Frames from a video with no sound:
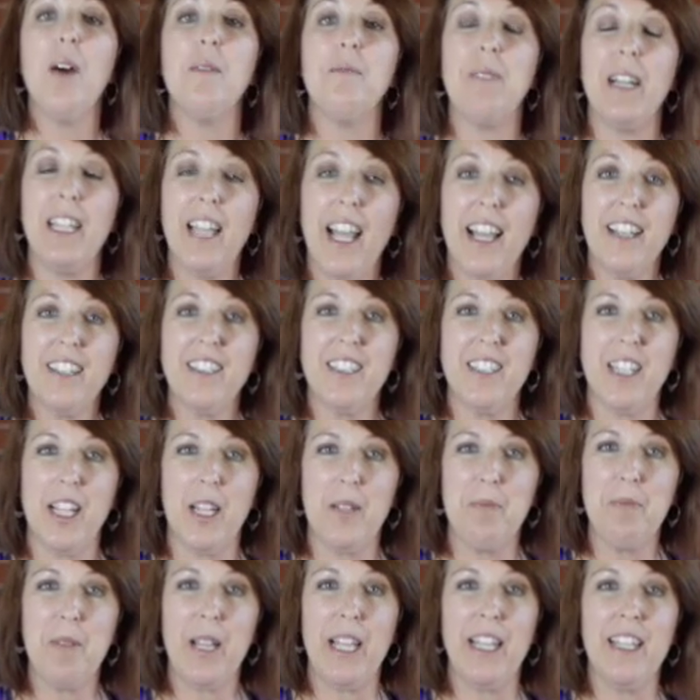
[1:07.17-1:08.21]
My next
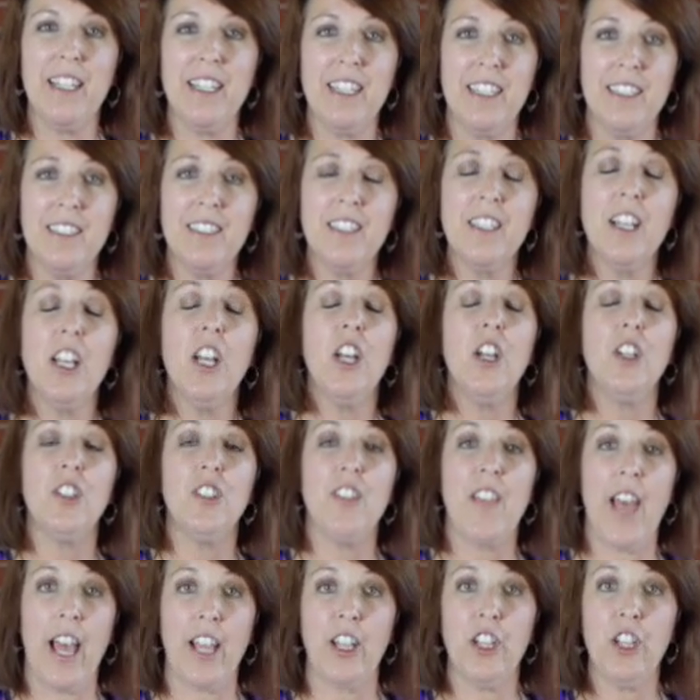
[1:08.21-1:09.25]
tip is
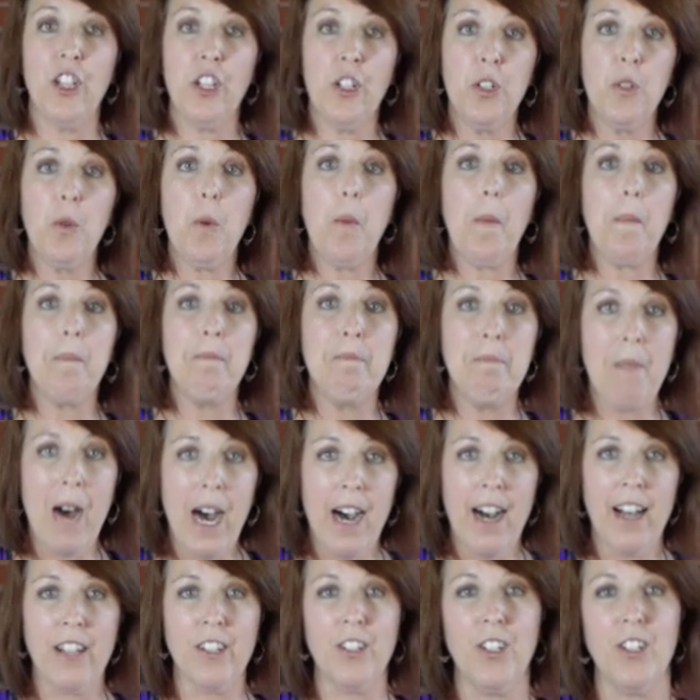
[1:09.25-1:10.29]
that you
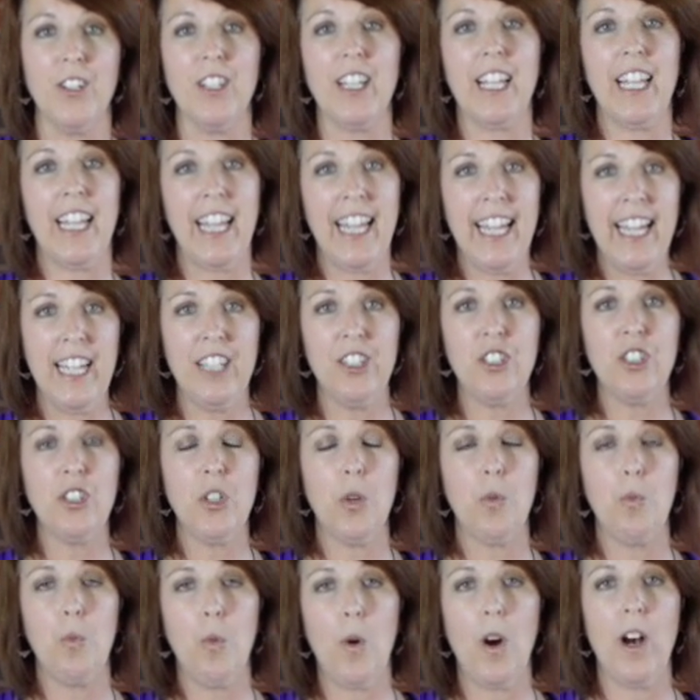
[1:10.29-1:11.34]
model each
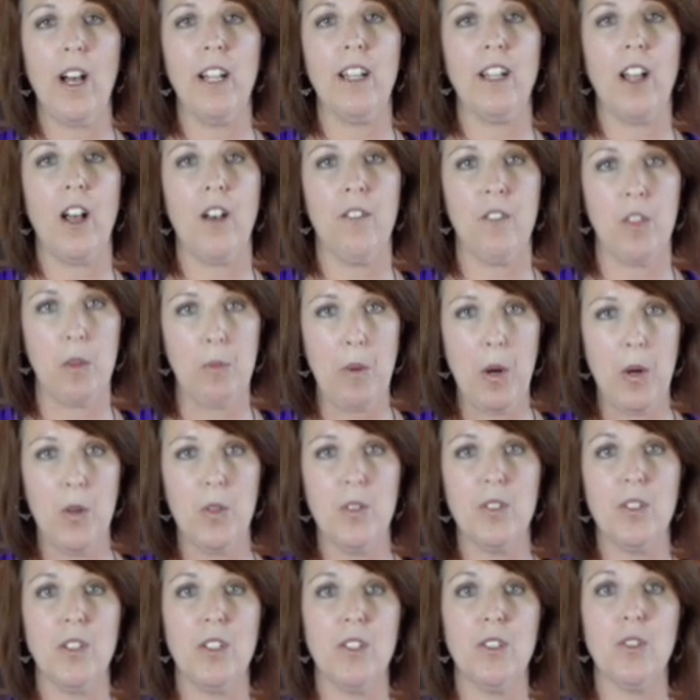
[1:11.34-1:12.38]
one of the
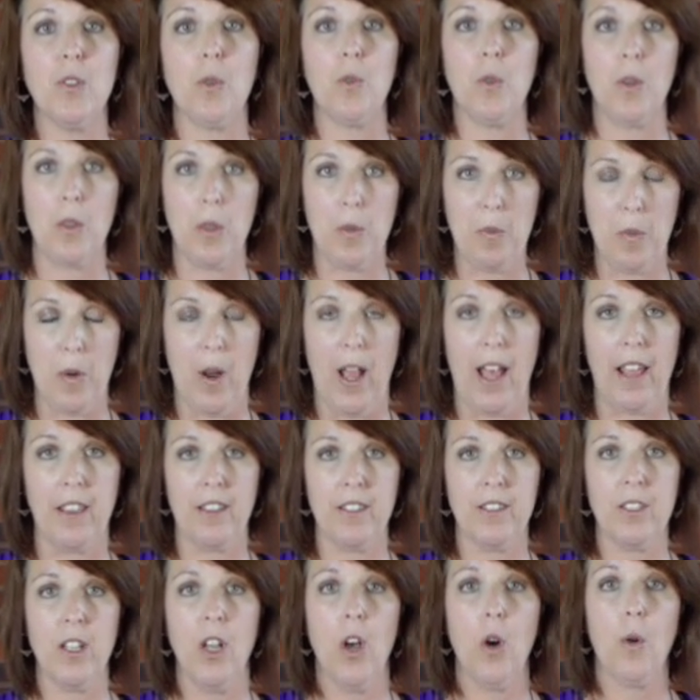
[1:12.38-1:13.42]
poses or the
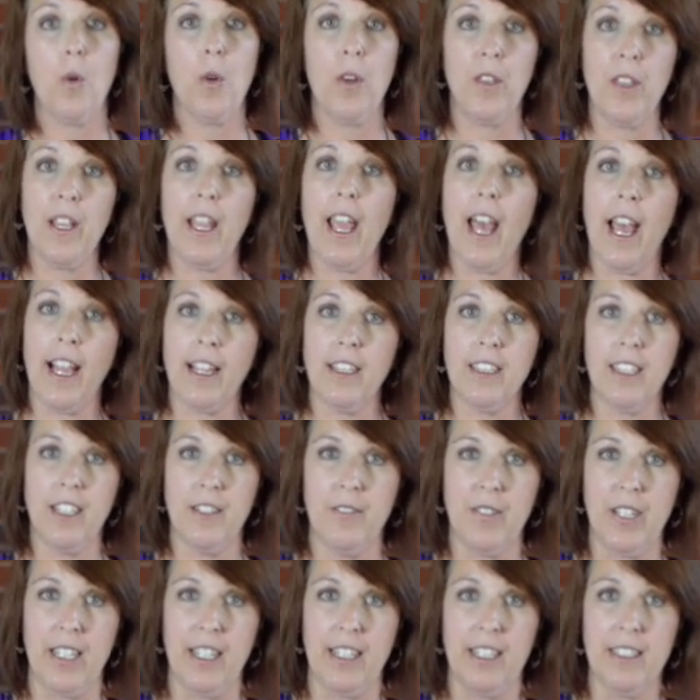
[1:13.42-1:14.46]
breaths or the
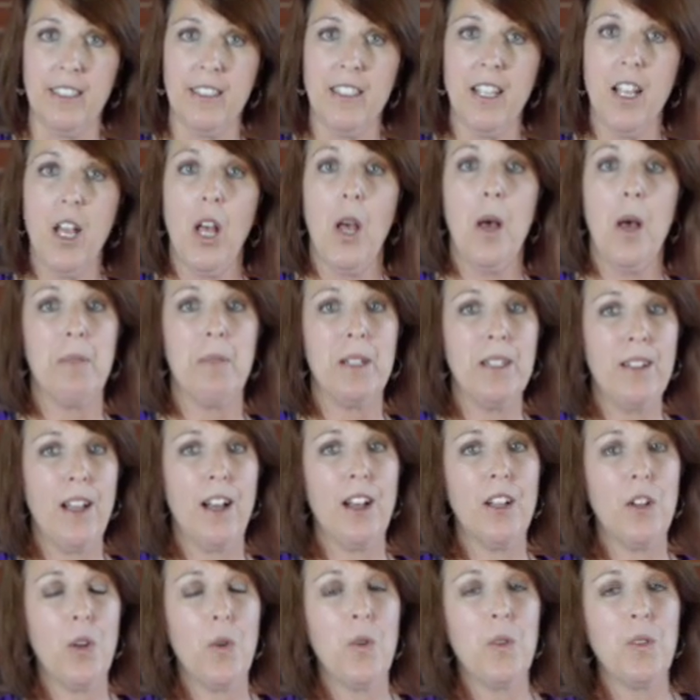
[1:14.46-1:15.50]
activities. But
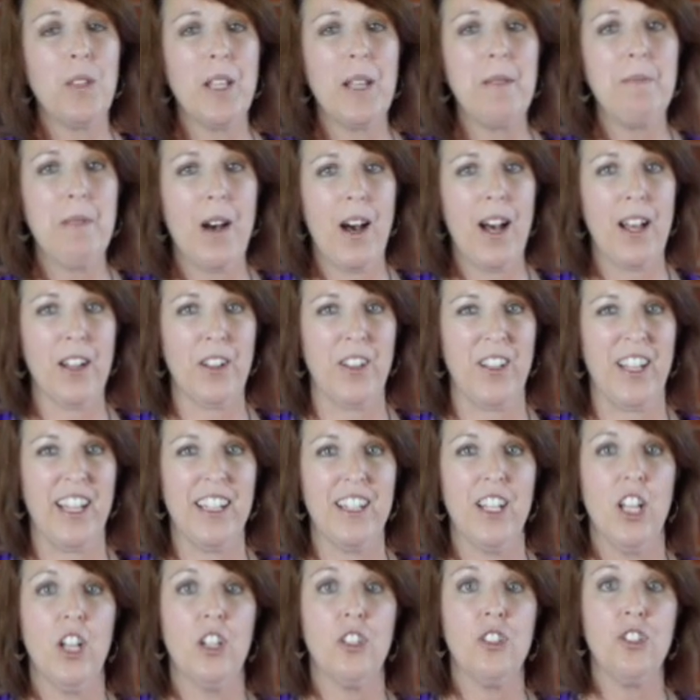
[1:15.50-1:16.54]
not only model it,
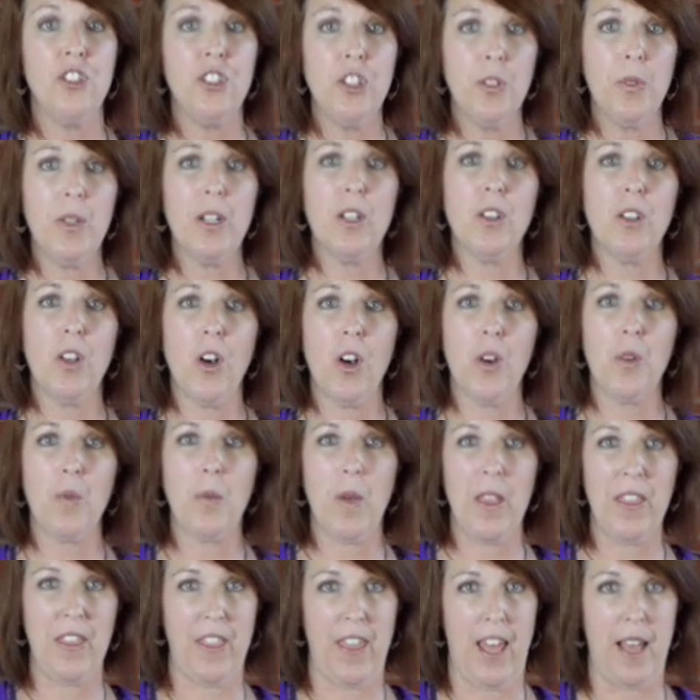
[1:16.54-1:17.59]
do it along
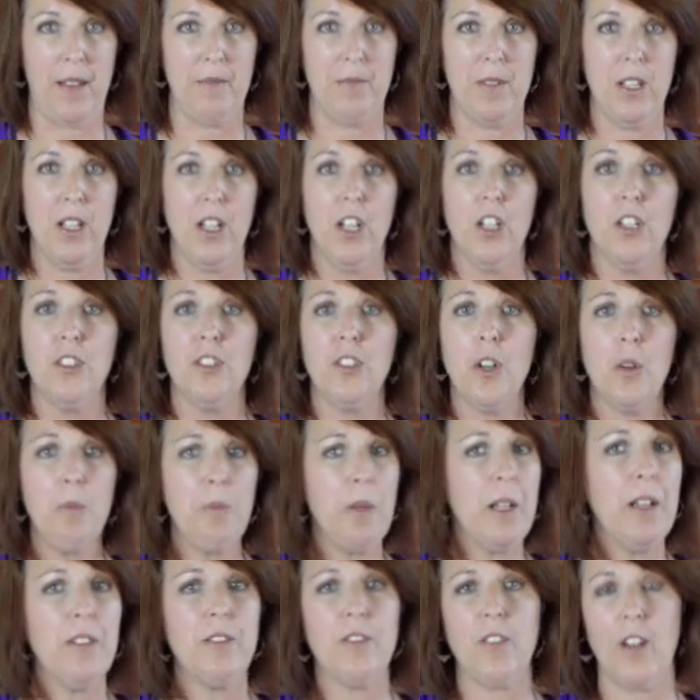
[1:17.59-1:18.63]
with them. Don't
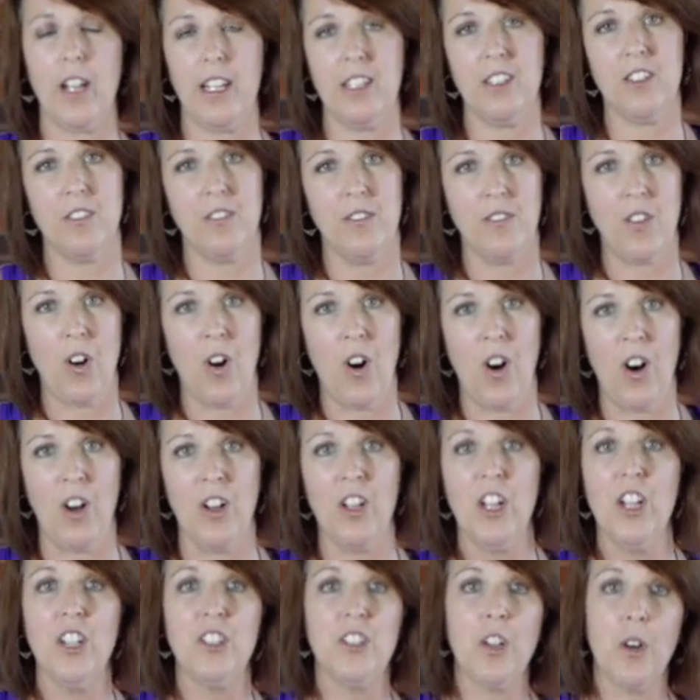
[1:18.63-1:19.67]
be afraid to
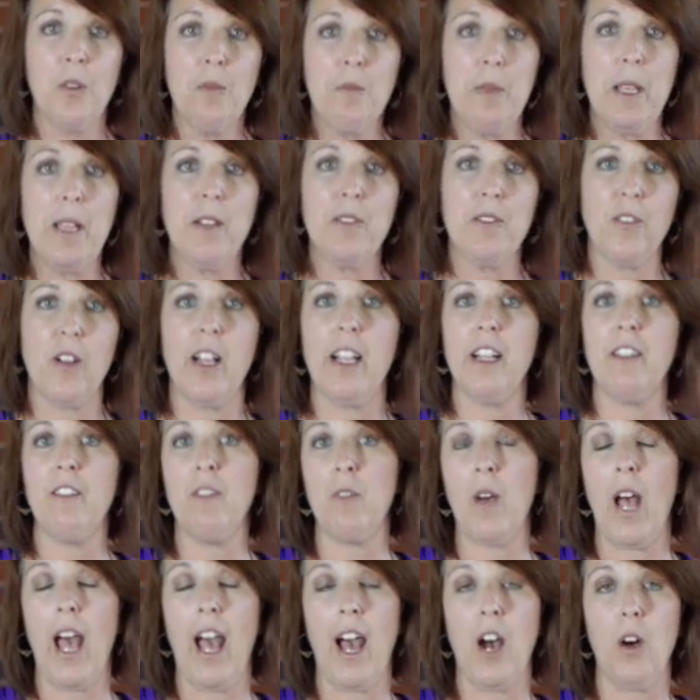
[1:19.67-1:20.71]
fall. Don't be afraid
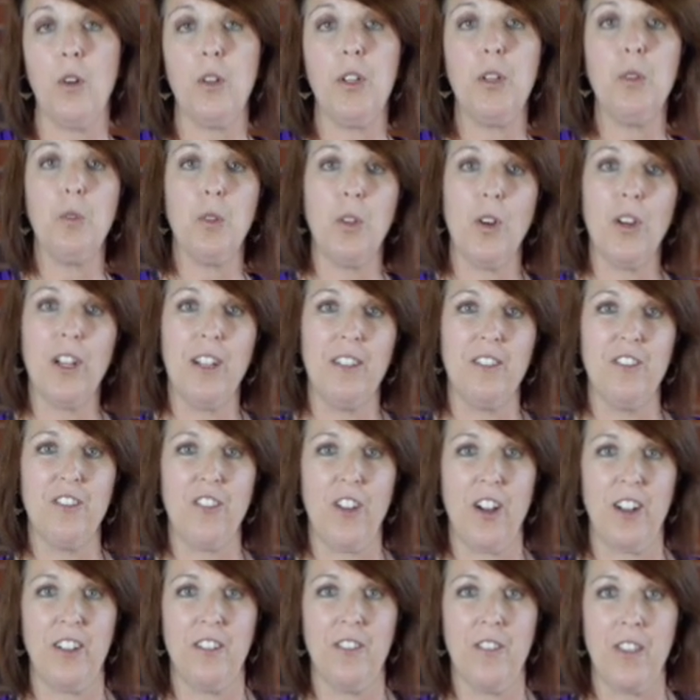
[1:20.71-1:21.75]
of how you look in
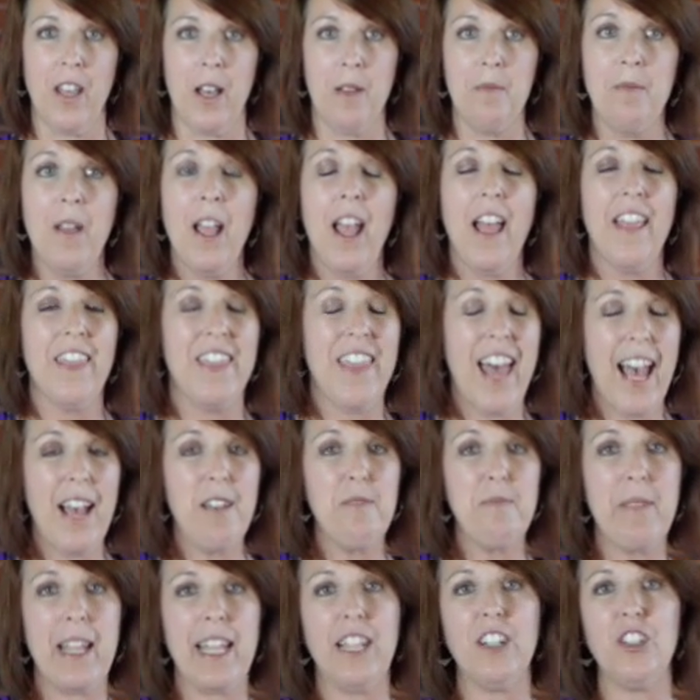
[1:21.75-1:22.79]
front of them.
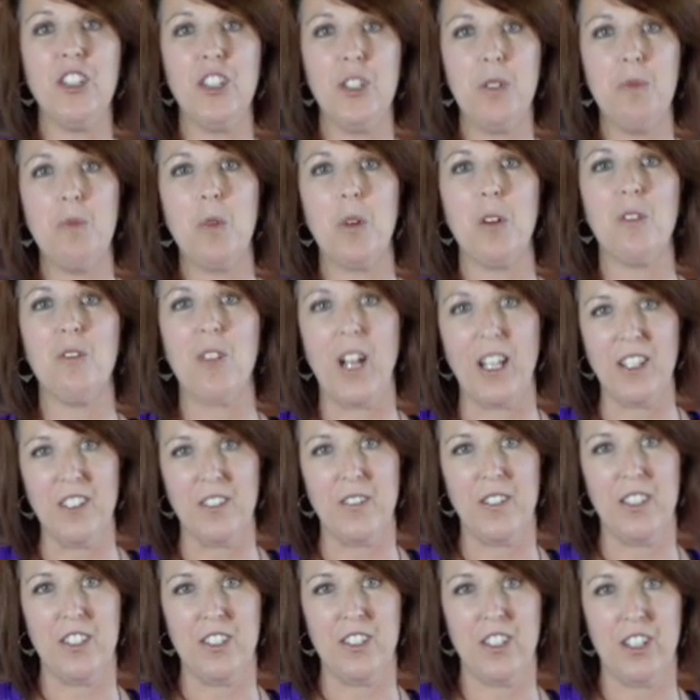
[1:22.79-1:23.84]
That makes you more
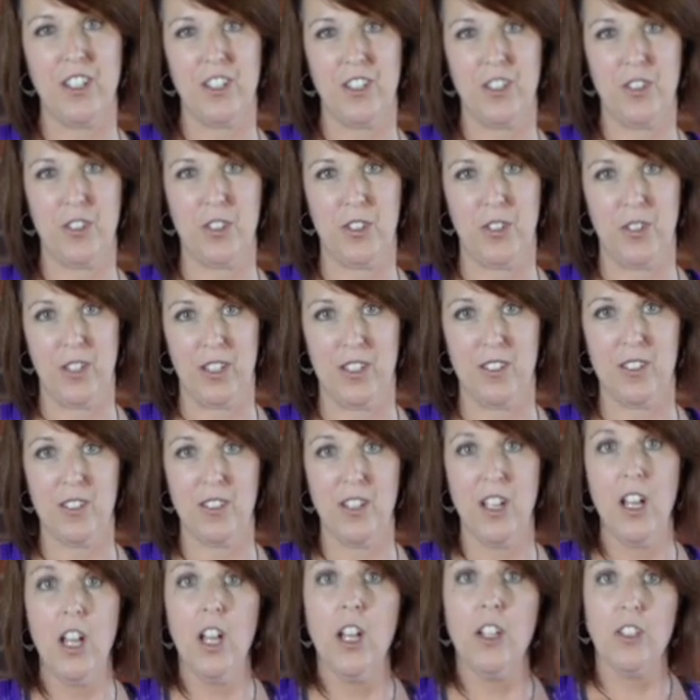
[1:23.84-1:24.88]
relevant to the students.
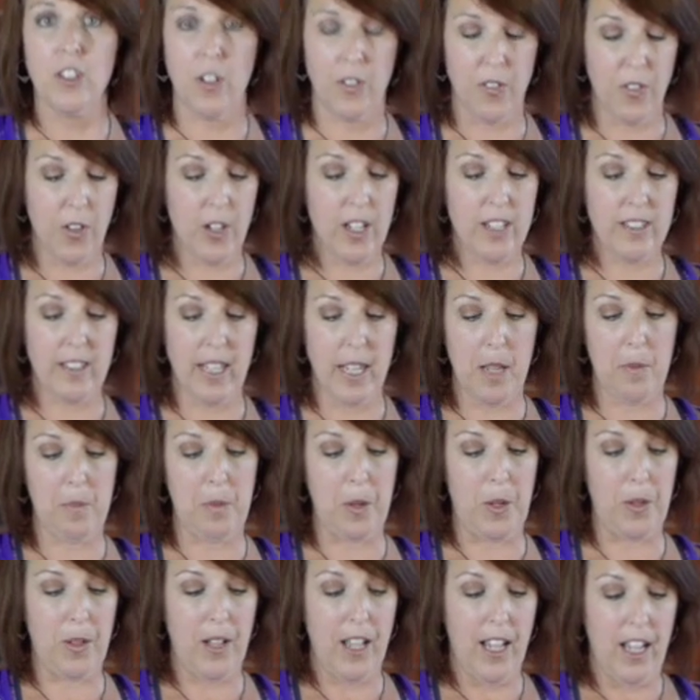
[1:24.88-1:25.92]
So for
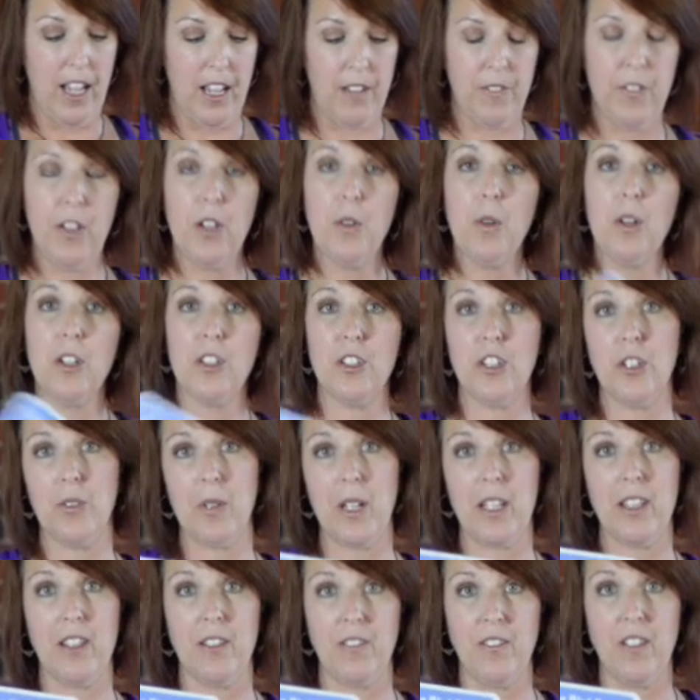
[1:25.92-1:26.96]
example, if you are
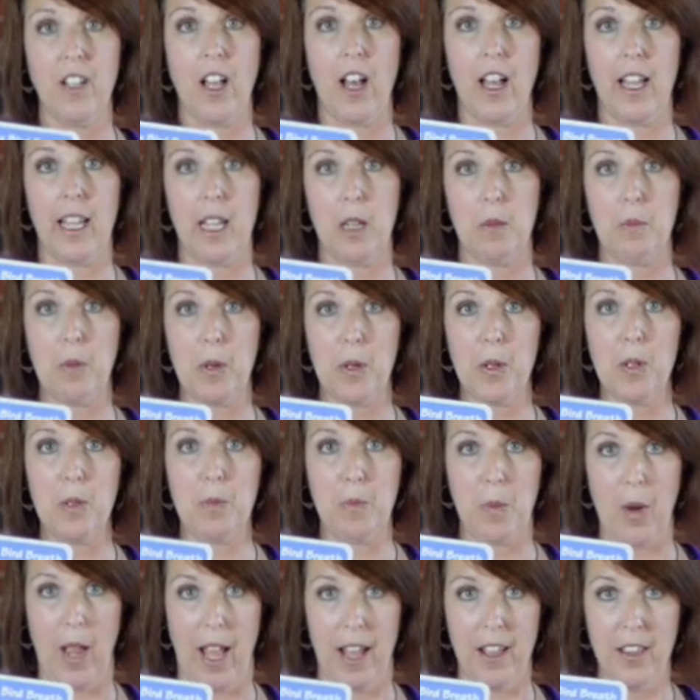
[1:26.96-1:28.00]
doing the flying bird
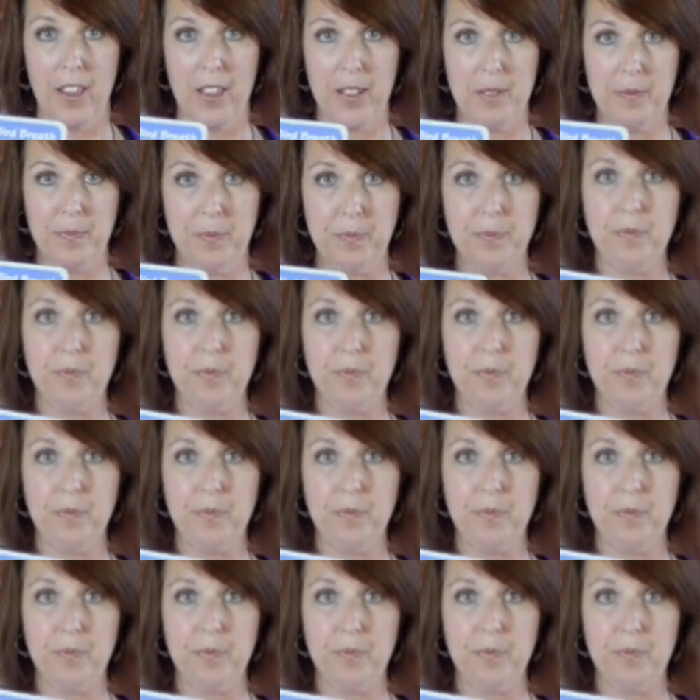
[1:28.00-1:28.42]
breath,